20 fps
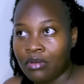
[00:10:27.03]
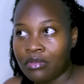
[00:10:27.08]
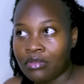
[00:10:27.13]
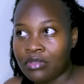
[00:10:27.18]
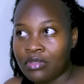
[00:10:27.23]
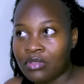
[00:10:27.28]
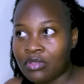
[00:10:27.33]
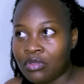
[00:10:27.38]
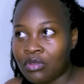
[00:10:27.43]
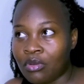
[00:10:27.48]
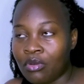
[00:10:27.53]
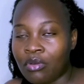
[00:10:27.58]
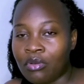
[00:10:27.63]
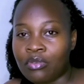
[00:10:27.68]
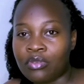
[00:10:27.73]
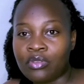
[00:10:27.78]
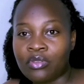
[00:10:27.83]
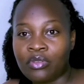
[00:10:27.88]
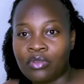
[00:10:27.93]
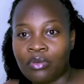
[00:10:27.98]

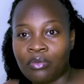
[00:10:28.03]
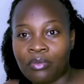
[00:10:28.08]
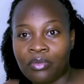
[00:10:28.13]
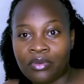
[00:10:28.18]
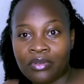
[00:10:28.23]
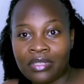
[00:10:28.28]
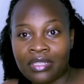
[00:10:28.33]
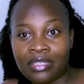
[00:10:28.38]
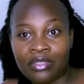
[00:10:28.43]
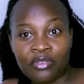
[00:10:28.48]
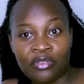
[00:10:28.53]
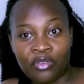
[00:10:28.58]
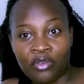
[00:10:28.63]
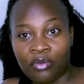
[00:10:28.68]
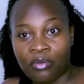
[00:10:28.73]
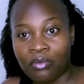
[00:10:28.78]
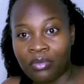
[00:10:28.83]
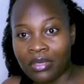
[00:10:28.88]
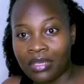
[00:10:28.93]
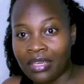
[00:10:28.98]
soul, to your body, to
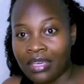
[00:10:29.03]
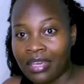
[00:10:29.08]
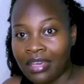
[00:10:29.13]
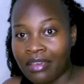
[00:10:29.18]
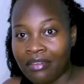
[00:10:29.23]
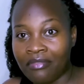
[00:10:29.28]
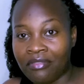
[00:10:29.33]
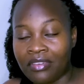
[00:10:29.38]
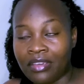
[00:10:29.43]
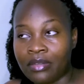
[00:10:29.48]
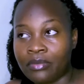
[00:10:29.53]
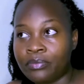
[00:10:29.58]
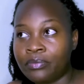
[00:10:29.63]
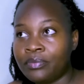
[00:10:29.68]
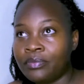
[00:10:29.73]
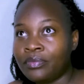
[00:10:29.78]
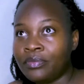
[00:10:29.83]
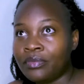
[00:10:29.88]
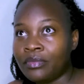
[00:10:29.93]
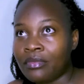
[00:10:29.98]
your behavior.
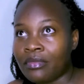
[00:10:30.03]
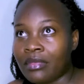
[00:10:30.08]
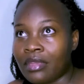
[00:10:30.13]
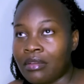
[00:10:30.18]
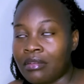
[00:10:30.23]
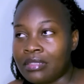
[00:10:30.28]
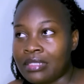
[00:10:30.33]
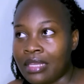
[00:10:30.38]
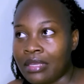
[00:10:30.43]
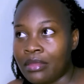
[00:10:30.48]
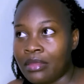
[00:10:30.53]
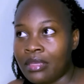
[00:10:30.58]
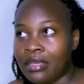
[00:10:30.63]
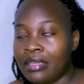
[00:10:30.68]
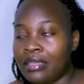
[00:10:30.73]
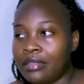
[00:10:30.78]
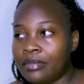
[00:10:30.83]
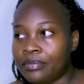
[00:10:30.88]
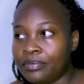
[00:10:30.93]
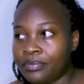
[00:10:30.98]
Because I
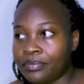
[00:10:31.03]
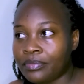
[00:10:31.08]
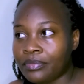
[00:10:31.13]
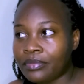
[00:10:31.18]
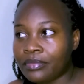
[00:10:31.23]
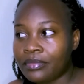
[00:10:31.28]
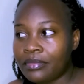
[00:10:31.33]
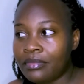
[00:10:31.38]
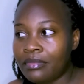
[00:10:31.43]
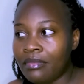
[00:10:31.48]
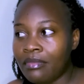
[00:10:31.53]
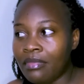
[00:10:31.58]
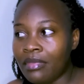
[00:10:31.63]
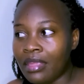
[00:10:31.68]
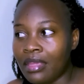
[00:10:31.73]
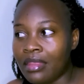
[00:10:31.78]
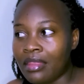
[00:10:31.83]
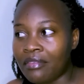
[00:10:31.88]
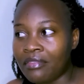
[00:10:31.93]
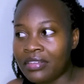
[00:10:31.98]
think
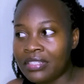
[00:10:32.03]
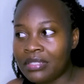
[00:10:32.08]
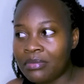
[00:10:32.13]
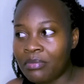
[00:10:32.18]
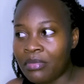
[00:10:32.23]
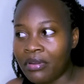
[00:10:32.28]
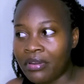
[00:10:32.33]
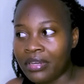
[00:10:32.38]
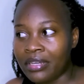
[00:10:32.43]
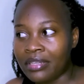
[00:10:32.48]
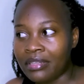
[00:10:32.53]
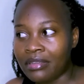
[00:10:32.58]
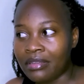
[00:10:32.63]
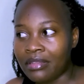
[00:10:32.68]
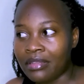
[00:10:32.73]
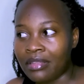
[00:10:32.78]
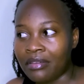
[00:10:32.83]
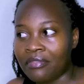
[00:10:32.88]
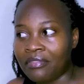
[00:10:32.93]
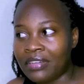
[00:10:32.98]

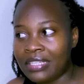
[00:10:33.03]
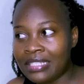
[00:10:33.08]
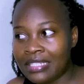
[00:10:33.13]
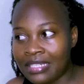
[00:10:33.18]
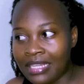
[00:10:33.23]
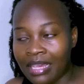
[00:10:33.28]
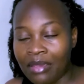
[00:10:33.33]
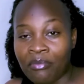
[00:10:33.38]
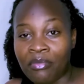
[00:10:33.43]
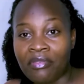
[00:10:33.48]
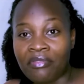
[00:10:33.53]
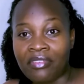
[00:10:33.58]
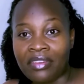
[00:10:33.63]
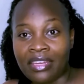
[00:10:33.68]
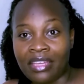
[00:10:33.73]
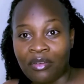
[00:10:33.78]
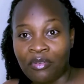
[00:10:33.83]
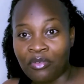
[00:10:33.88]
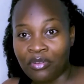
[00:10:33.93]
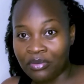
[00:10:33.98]
the first time even
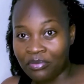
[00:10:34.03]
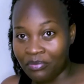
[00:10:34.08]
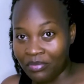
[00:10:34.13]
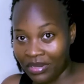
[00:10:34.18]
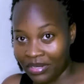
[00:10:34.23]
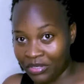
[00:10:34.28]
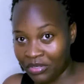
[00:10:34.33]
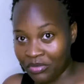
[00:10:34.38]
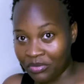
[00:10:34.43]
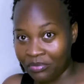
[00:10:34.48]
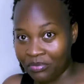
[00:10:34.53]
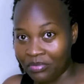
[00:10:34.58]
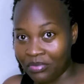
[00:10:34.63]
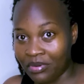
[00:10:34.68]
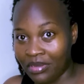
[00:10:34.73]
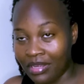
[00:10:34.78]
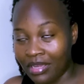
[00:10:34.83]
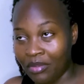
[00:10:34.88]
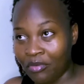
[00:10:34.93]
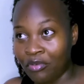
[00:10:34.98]
I got married,
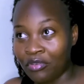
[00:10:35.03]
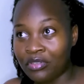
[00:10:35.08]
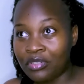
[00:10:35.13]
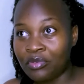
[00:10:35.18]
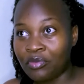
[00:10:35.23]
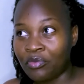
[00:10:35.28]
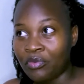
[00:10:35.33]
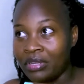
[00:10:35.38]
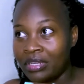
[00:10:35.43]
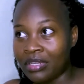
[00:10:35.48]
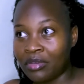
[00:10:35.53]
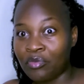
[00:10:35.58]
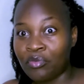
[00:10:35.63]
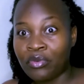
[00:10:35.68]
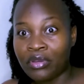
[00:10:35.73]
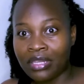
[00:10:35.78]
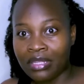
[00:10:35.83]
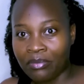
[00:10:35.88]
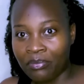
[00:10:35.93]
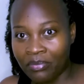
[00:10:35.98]
I got
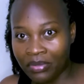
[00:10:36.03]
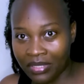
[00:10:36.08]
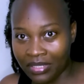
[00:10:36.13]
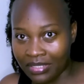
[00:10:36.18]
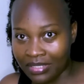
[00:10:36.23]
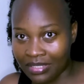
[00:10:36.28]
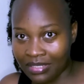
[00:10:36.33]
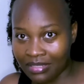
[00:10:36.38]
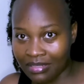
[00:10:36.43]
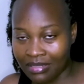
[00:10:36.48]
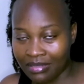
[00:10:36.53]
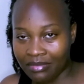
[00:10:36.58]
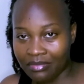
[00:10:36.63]
really pissed